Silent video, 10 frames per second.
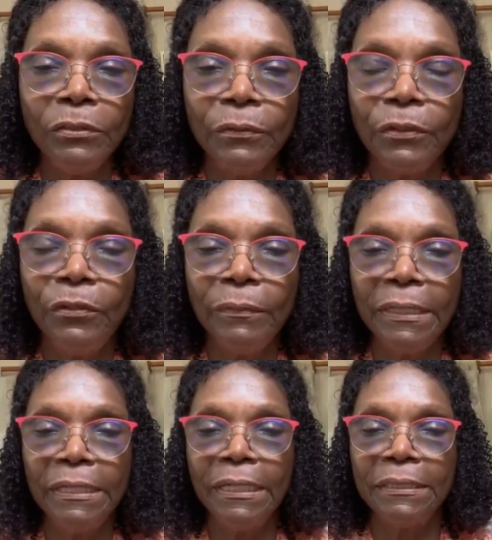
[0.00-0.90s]
to
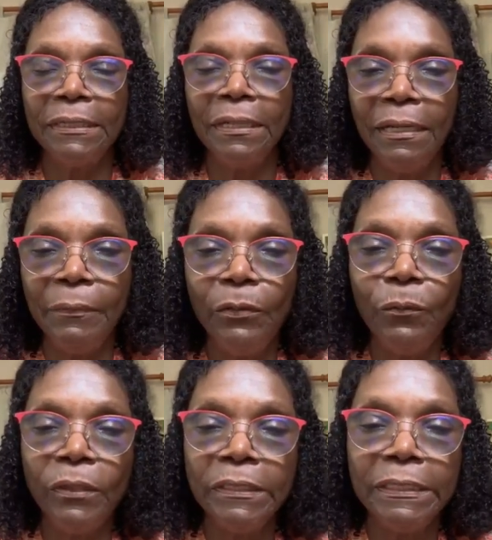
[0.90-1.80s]
accumulate that time and
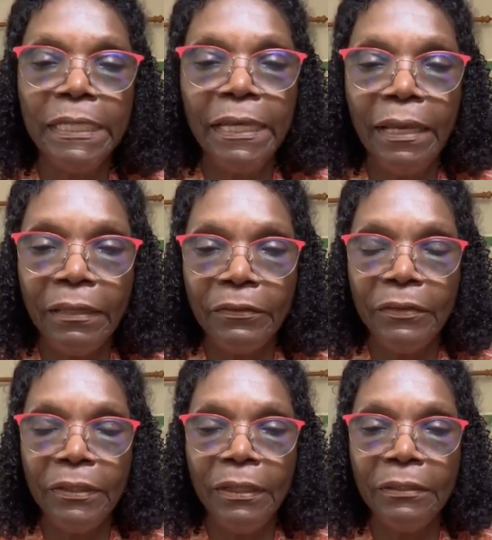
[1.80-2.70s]
you want to stay healthy.